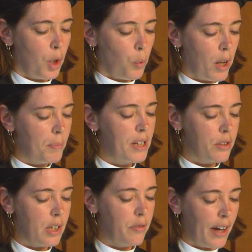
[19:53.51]
Well,
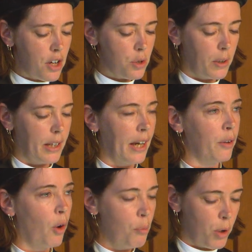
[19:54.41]
because eventually in
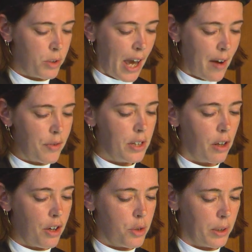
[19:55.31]
almost every
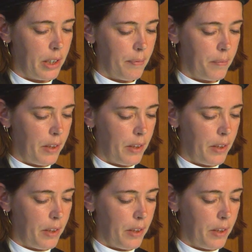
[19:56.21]
country,